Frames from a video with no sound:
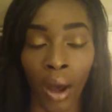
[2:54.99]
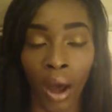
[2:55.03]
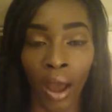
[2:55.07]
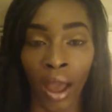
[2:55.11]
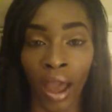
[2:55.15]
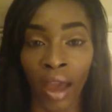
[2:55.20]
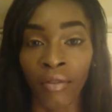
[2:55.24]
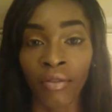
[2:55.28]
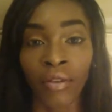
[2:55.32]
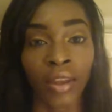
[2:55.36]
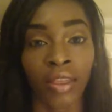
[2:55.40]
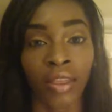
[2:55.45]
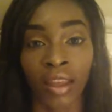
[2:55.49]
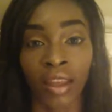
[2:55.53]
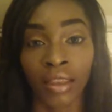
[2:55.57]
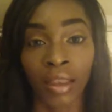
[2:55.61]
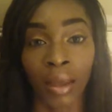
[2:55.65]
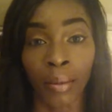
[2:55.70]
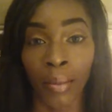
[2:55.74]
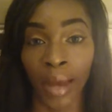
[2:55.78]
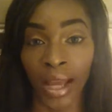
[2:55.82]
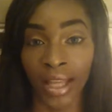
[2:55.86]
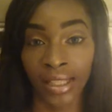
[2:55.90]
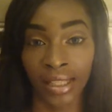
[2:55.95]
everything
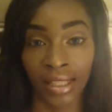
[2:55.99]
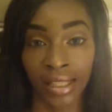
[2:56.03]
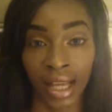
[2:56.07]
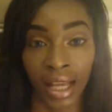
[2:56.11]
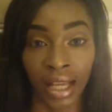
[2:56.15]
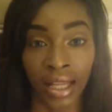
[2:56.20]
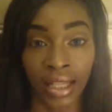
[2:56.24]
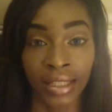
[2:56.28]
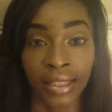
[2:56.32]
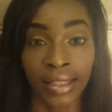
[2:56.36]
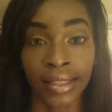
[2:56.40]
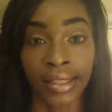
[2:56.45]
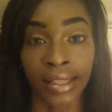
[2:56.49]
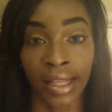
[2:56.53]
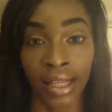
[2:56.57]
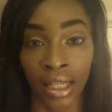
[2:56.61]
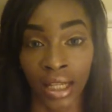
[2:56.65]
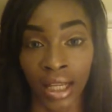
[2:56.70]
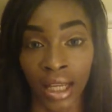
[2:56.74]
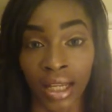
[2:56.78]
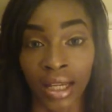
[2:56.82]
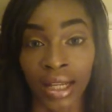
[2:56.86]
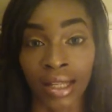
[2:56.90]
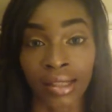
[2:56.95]
that my son
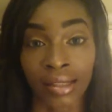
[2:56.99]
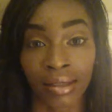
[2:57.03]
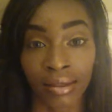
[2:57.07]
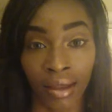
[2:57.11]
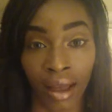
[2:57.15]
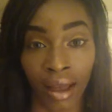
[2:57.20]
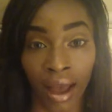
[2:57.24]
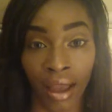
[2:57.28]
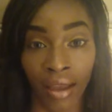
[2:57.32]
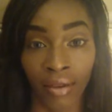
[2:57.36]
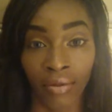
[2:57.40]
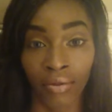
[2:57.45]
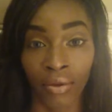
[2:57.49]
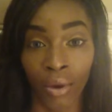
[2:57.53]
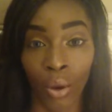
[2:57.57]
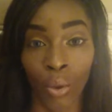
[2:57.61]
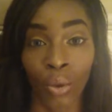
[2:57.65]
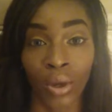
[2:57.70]
did in his life